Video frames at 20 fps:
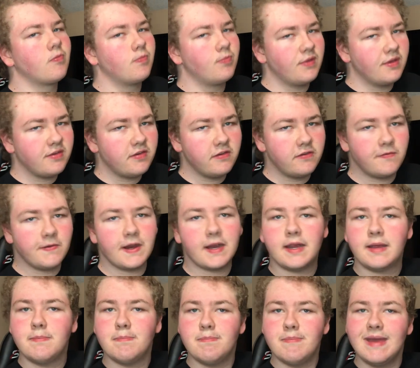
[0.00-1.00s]
This is
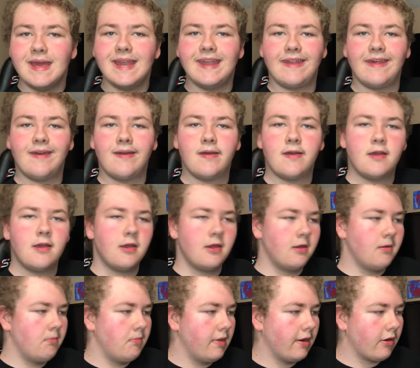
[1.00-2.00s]
very middle
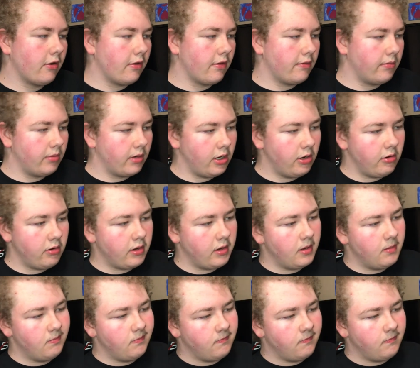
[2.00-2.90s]
of the road,